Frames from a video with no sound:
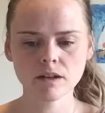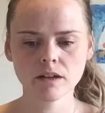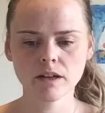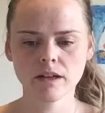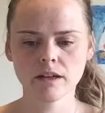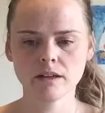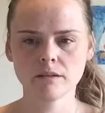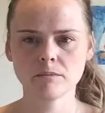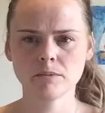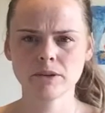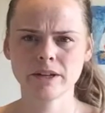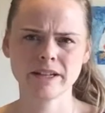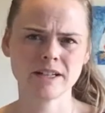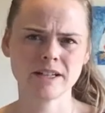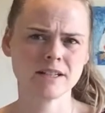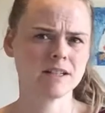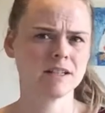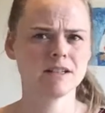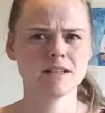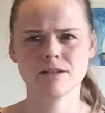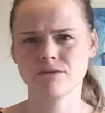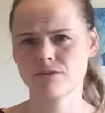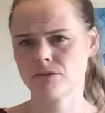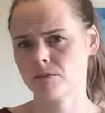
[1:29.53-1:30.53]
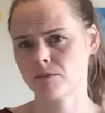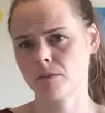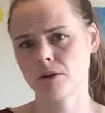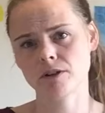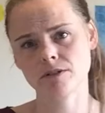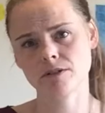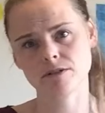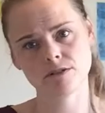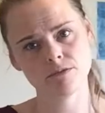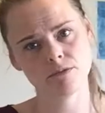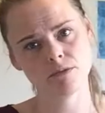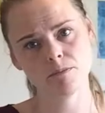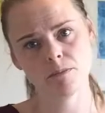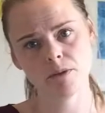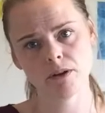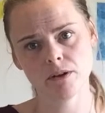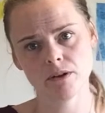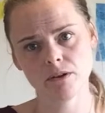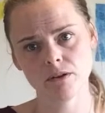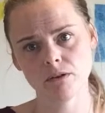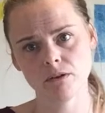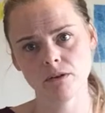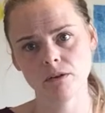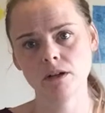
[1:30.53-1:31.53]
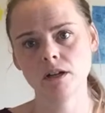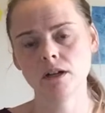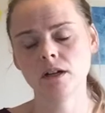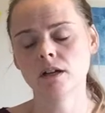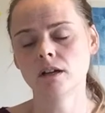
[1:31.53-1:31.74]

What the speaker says: and playing different parts of the bow,